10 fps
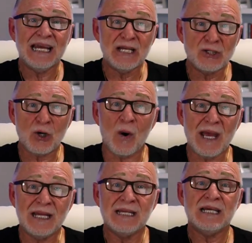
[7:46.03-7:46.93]
Enjoy
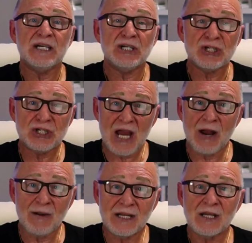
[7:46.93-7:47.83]
it,
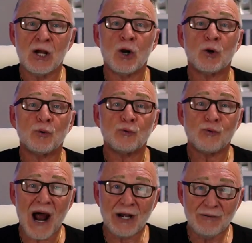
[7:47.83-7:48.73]
share it,
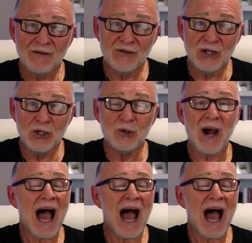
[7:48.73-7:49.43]
write a review.